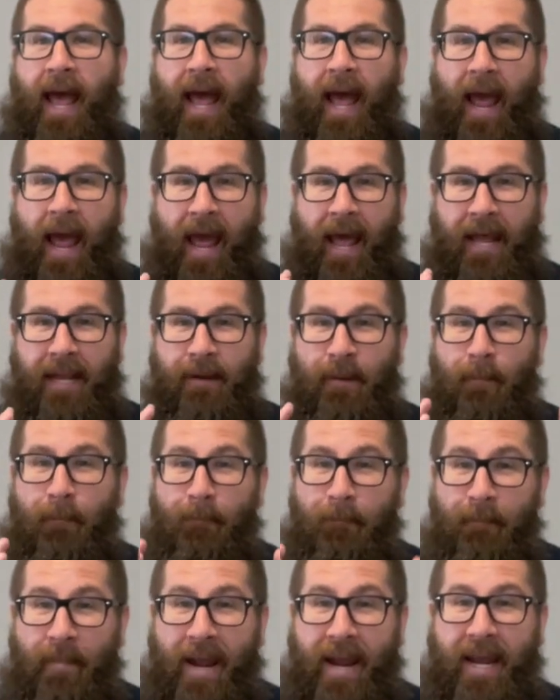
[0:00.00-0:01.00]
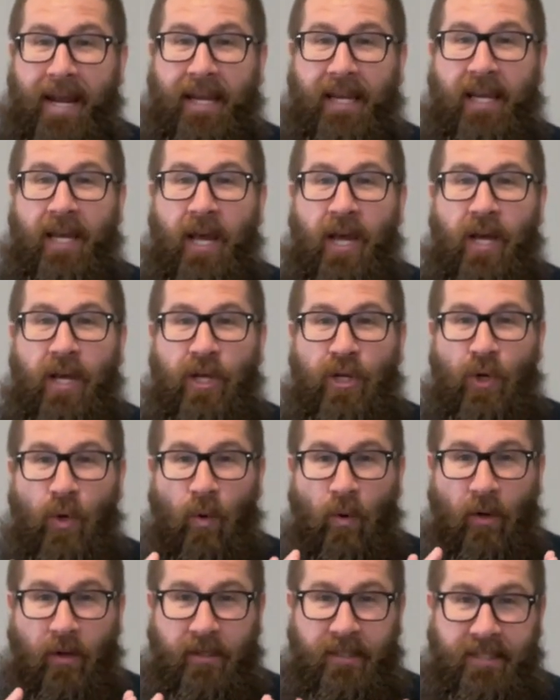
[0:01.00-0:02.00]
and make
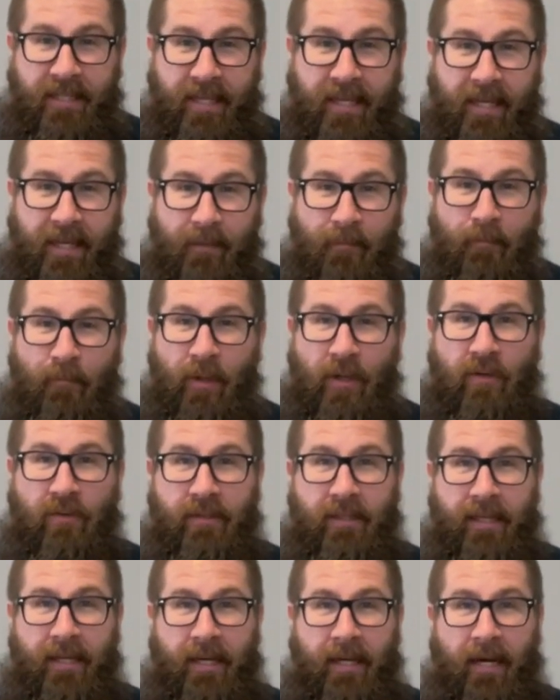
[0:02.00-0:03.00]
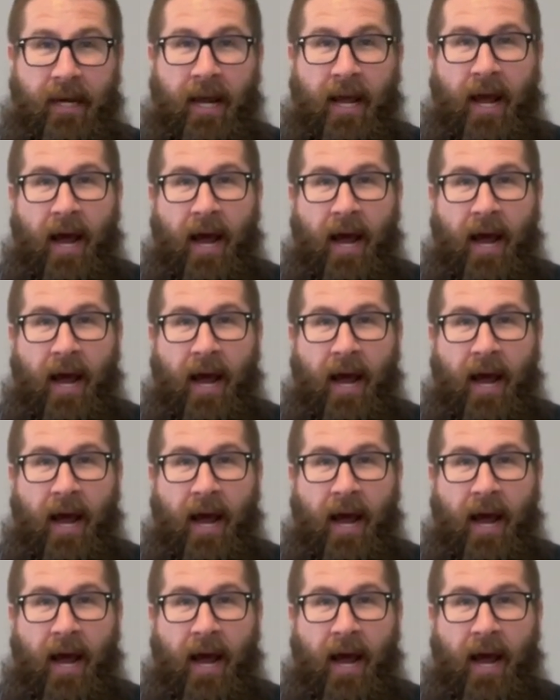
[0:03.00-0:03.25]
your team building